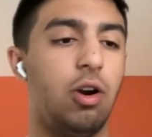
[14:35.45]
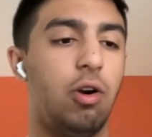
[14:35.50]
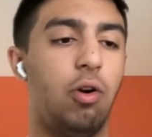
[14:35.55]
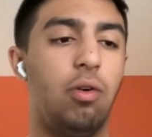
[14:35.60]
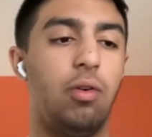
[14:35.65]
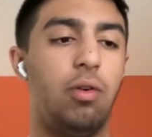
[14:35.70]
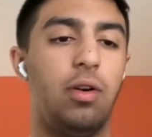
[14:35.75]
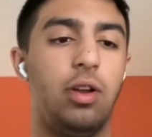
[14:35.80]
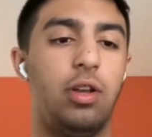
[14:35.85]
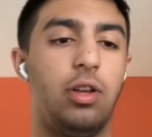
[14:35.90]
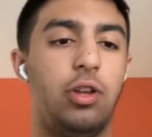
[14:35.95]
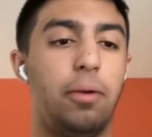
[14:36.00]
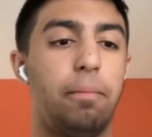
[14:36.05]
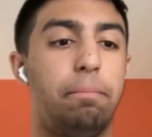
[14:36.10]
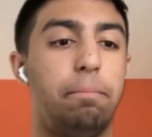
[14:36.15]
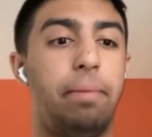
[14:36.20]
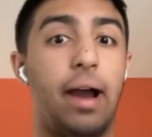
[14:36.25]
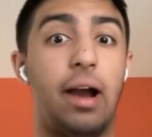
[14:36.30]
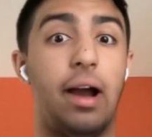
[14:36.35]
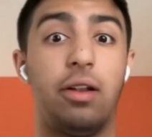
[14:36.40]
So
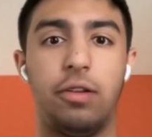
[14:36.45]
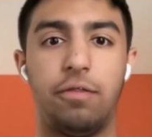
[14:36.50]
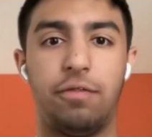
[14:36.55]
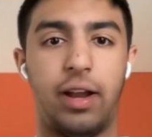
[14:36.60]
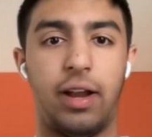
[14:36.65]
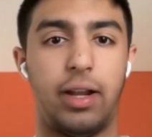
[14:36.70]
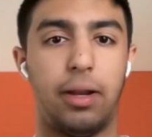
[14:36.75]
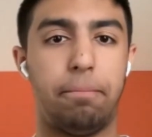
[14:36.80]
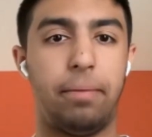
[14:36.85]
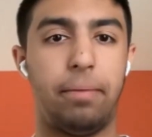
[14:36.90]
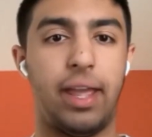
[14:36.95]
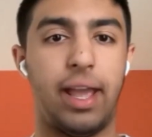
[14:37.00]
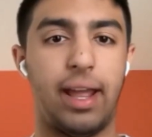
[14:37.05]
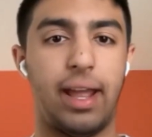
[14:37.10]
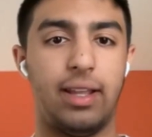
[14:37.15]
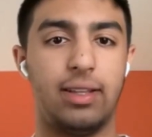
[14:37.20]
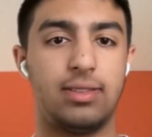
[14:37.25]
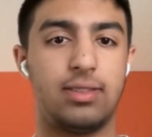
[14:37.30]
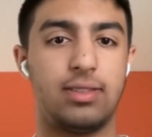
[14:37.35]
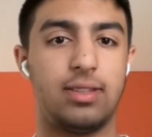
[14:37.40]
you're bound to find a
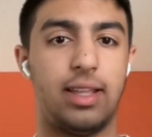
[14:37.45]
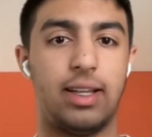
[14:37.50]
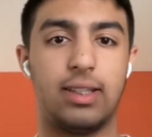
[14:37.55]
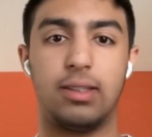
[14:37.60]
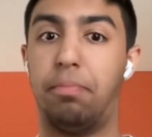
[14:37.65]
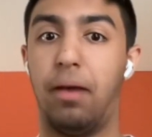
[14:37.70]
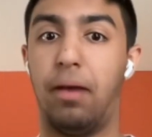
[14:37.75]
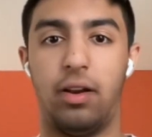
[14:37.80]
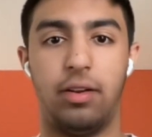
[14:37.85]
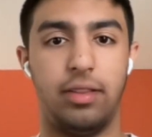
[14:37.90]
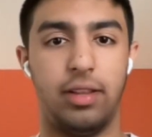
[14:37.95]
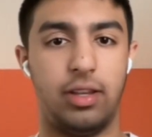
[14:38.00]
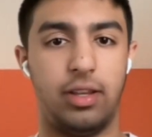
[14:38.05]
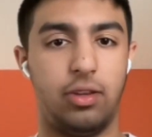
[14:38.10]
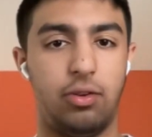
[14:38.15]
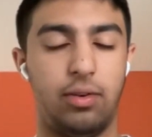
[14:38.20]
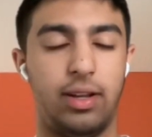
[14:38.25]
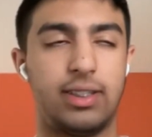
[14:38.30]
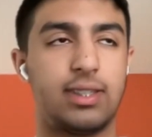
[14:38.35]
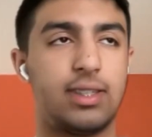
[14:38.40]
pianist that's better than
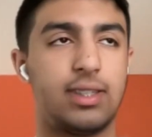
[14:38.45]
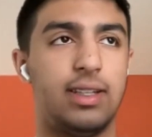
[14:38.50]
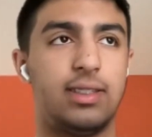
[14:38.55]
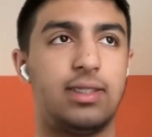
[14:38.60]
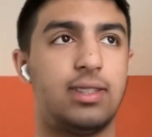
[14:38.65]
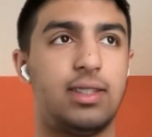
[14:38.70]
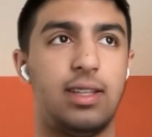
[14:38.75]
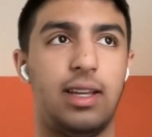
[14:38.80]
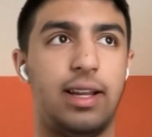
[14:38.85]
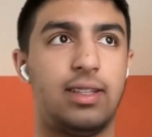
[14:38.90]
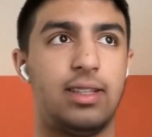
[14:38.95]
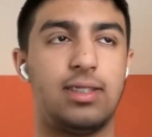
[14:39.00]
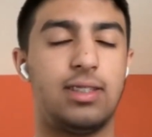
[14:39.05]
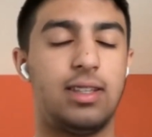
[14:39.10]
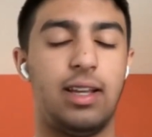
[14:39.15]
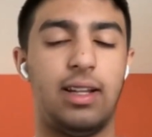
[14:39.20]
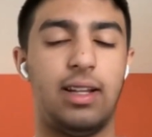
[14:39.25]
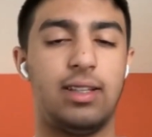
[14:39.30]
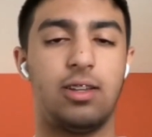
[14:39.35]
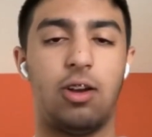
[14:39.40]
you.
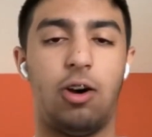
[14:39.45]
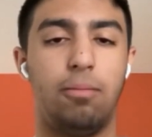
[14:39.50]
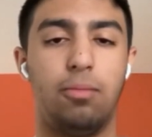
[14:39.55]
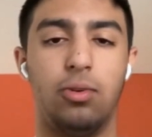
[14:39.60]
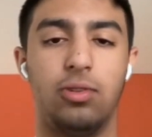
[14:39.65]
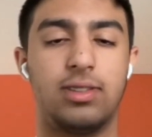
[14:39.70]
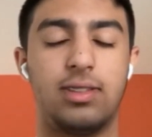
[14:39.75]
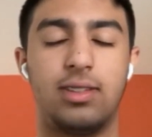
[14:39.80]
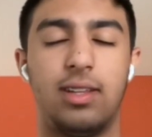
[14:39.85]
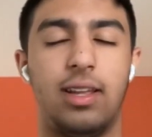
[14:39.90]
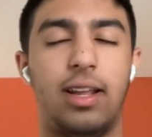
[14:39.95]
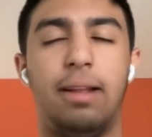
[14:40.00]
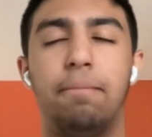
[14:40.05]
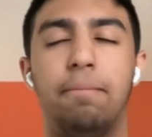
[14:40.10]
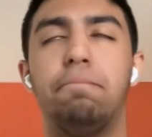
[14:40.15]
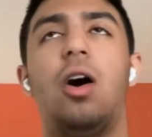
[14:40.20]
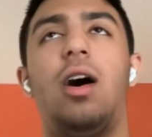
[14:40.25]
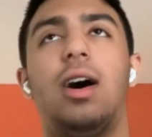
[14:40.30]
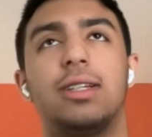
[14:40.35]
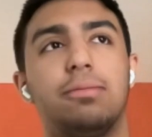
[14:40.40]
It's almost
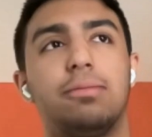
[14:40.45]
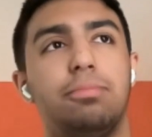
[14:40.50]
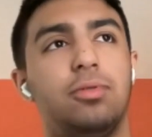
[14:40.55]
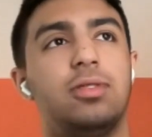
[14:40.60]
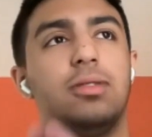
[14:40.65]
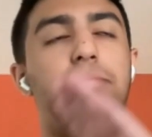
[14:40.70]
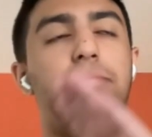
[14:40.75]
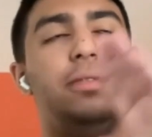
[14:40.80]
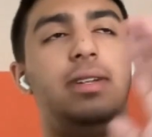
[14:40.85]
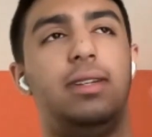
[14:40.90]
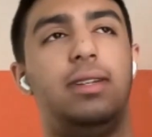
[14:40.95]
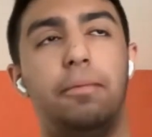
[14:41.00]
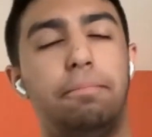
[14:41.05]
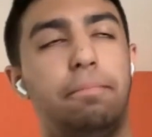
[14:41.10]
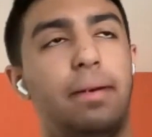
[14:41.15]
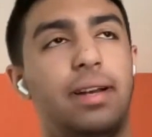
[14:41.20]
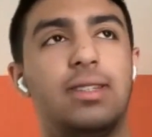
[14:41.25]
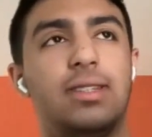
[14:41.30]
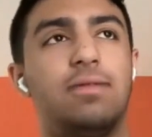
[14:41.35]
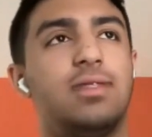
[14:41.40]
impossible to be
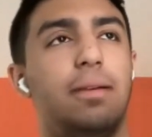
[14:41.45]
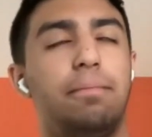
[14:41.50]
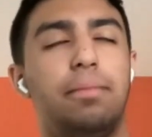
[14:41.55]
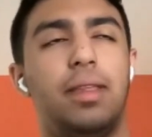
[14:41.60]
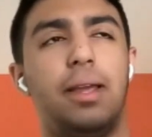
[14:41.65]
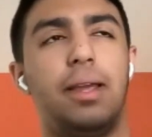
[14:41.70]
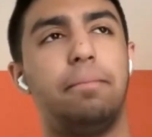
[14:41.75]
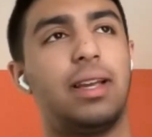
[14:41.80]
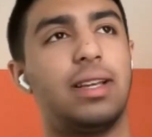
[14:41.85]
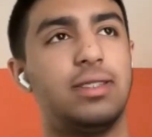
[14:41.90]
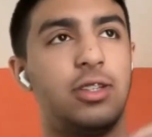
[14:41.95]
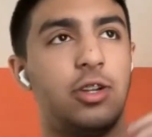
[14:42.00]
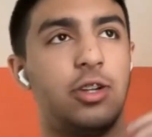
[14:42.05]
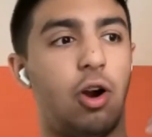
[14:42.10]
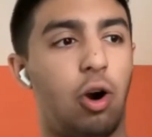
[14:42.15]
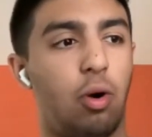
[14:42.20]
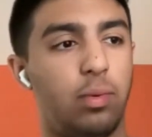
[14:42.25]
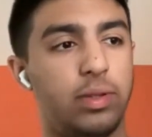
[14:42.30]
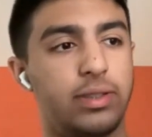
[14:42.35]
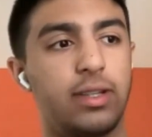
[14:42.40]
the best of something because you're
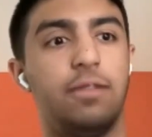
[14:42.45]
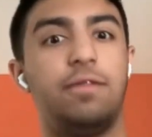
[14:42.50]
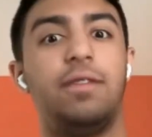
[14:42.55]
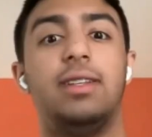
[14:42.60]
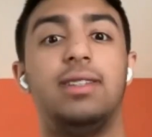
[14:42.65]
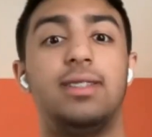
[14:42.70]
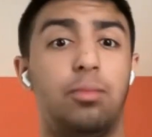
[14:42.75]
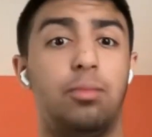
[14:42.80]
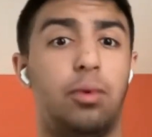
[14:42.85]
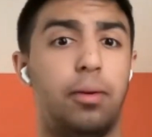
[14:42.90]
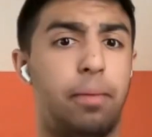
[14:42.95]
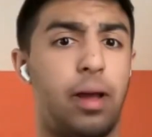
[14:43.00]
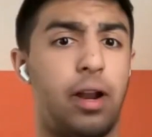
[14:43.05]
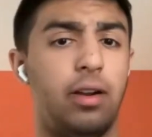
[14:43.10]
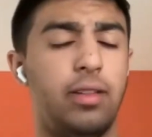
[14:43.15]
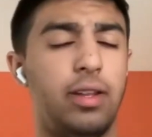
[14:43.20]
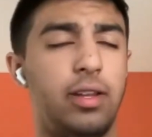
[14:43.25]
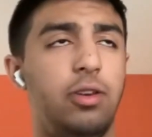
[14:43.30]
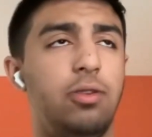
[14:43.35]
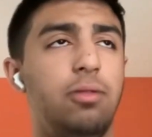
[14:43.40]
always going to find someone
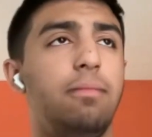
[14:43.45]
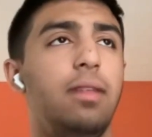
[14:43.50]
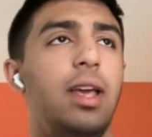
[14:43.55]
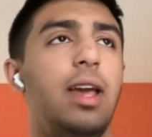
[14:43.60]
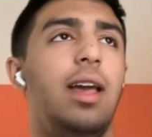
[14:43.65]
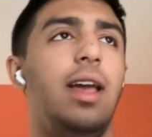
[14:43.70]
better than you.